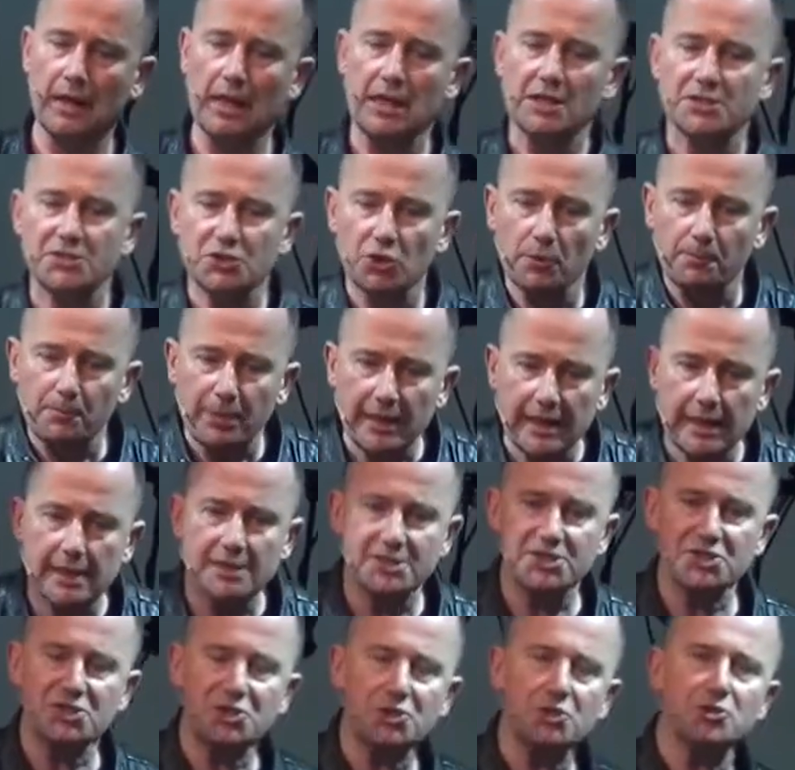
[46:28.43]
So
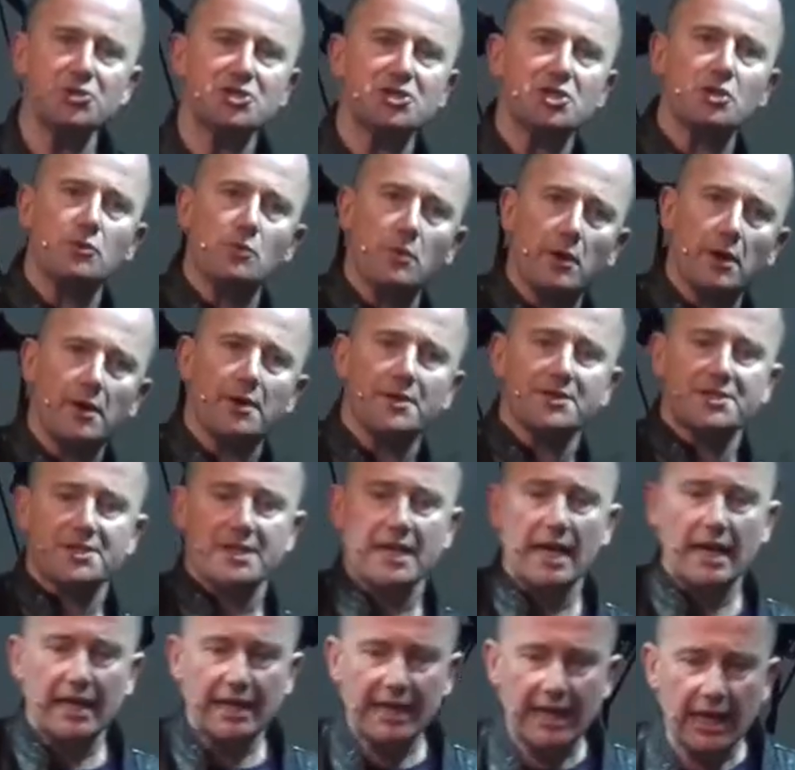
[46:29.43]
please choose your words
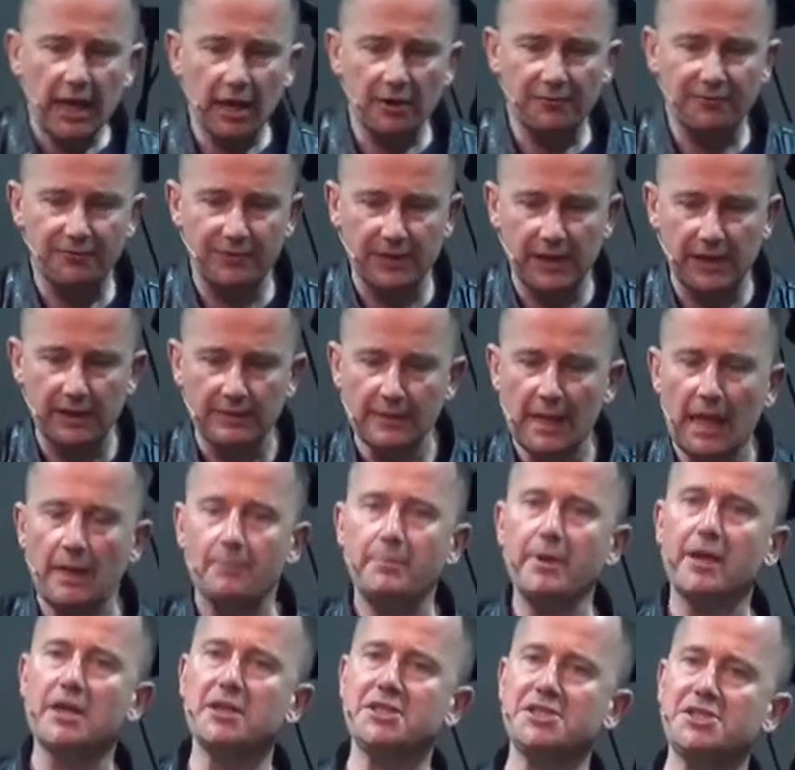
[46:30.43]
carefully,
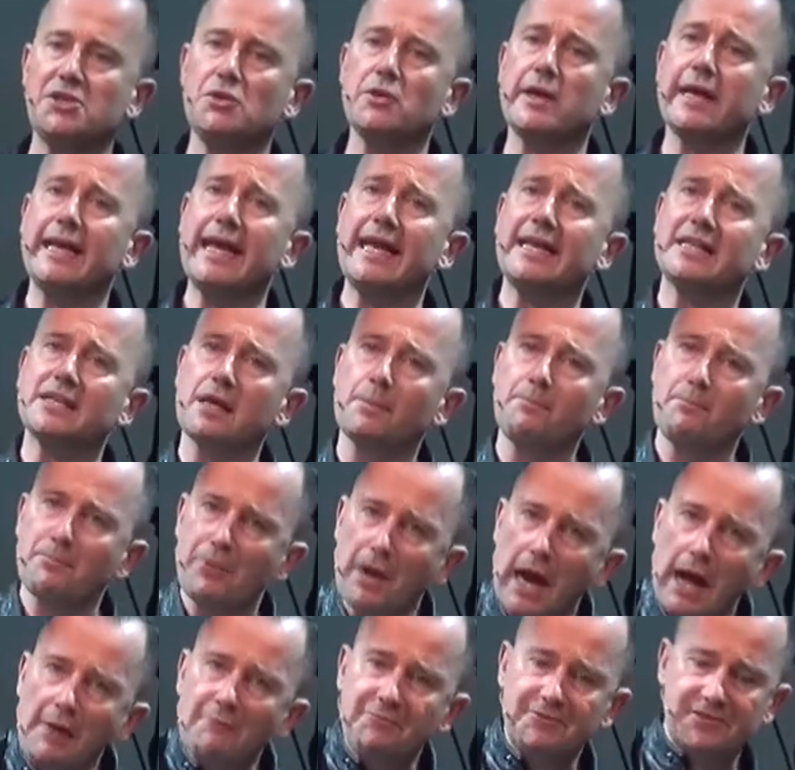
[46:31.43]
because you can end up
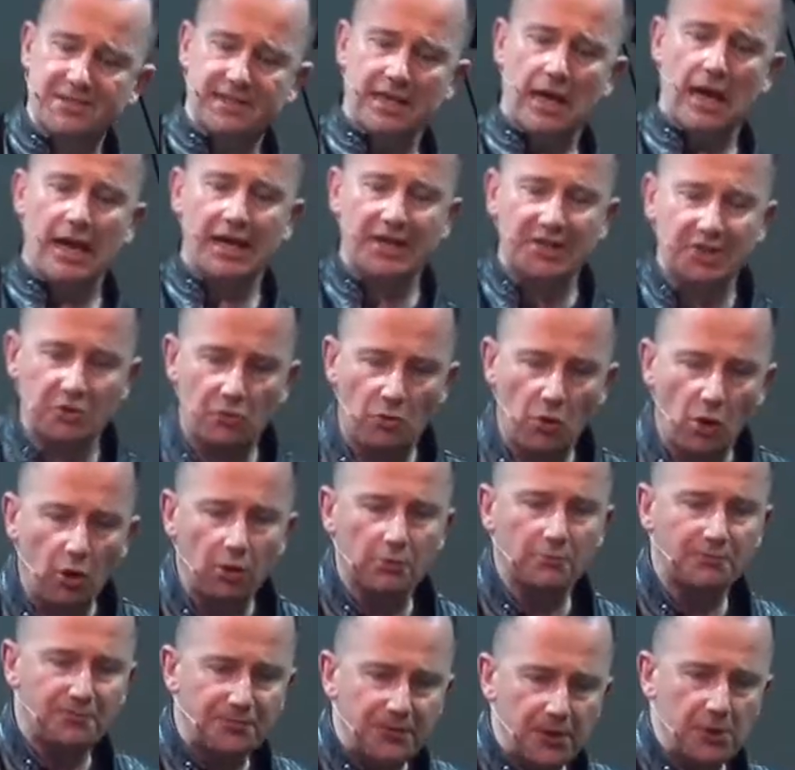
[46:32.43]
prophesying your
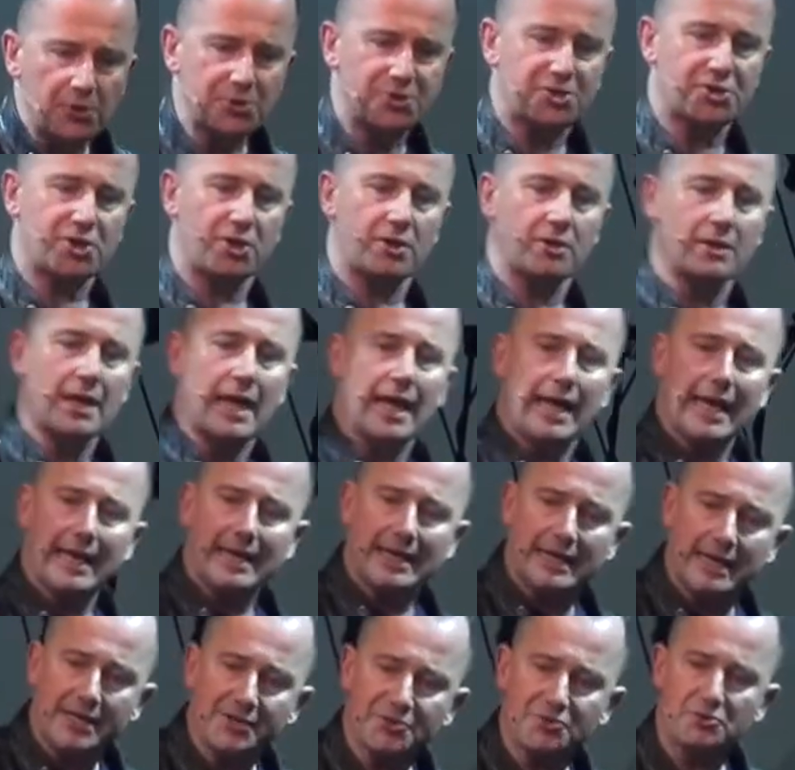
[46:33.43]
own future
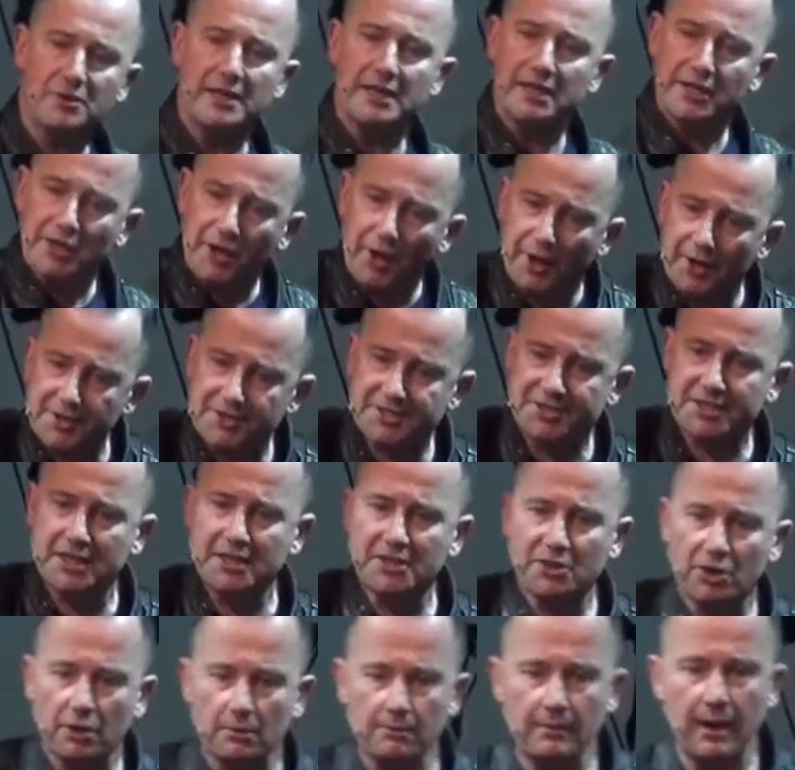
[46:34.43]
and literally cursing
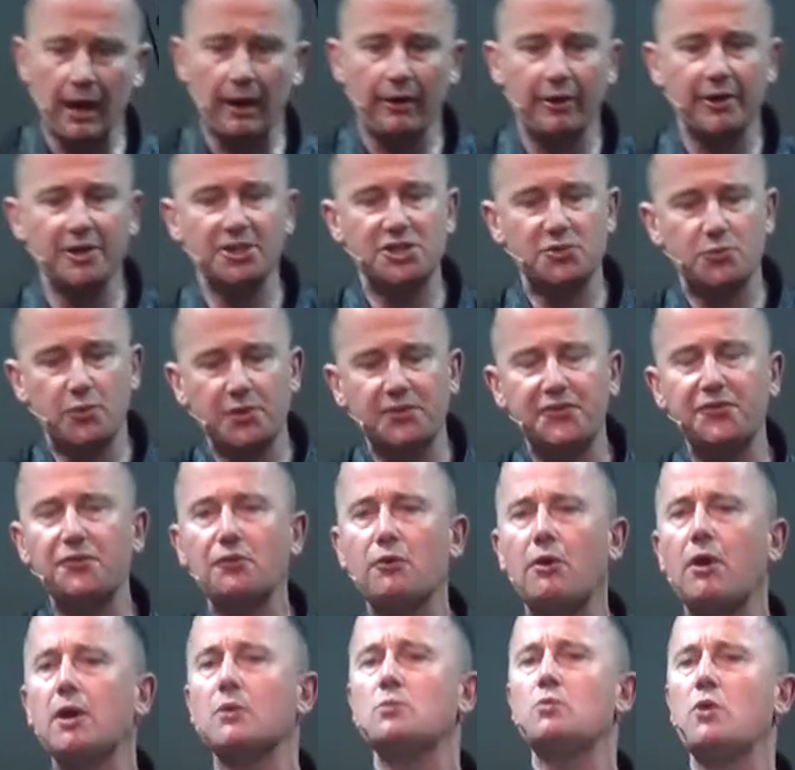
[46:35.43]
your marriage with
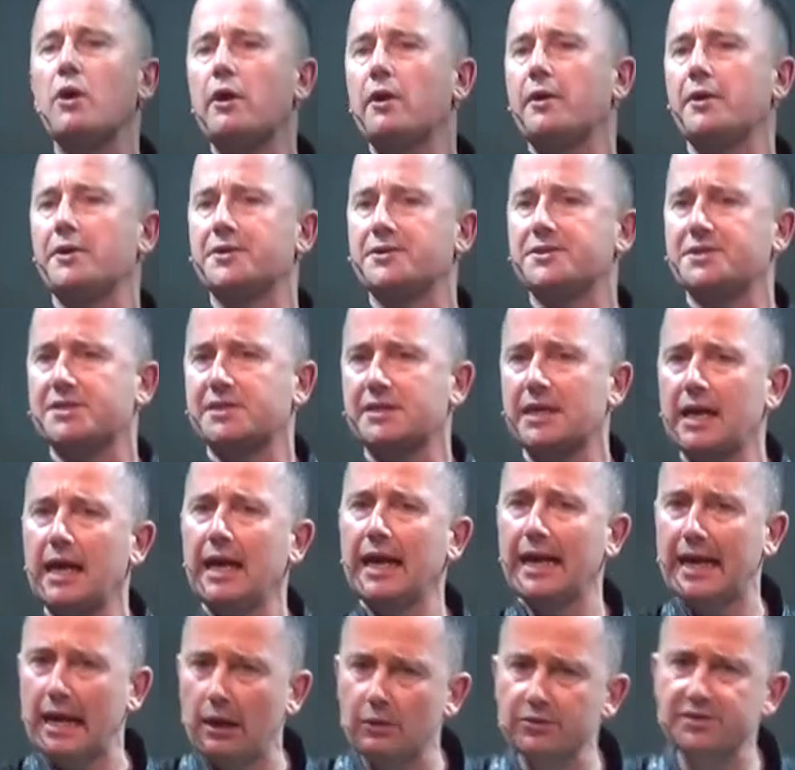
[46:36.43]
your own words.
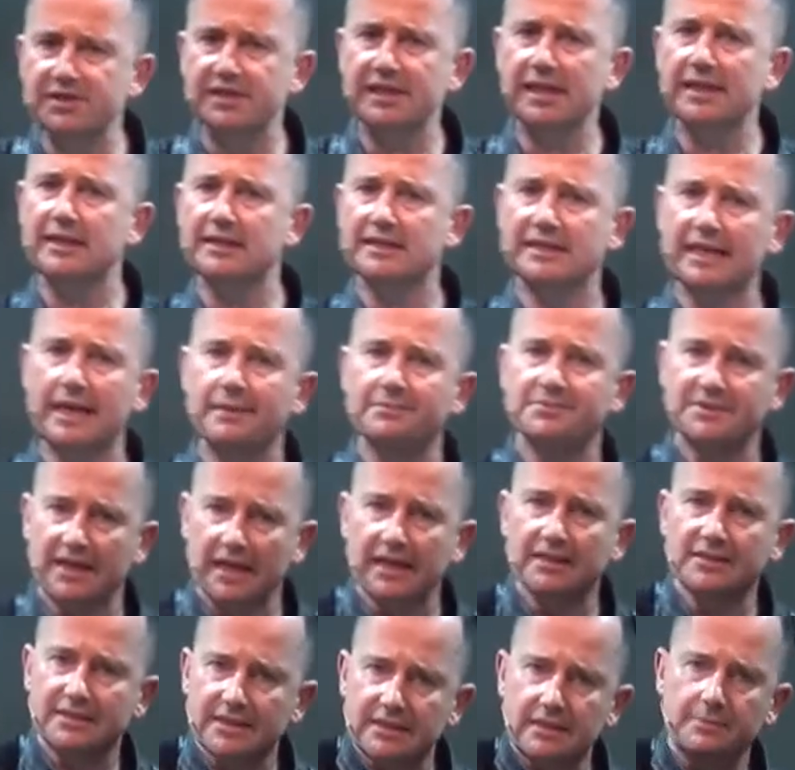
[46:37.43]
And I would say the same
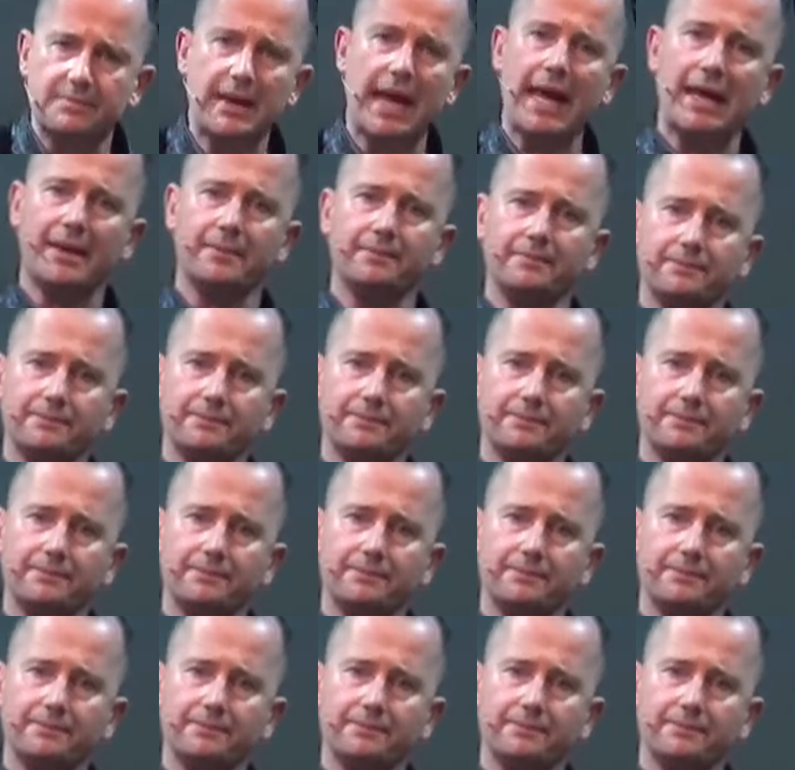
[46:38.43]
thing to the men.